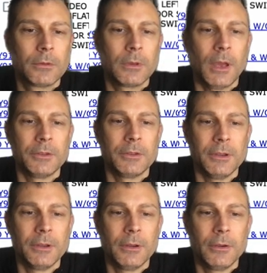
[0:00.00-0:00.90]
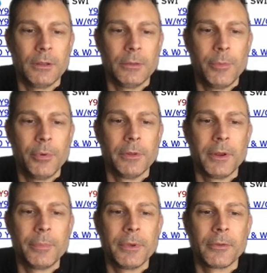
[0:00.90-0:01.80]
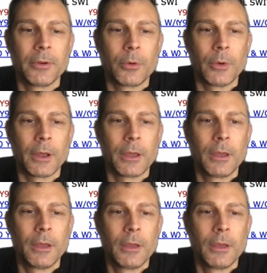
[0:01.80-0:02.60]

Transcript: Gotcha. All right, let me pull it up here real quick.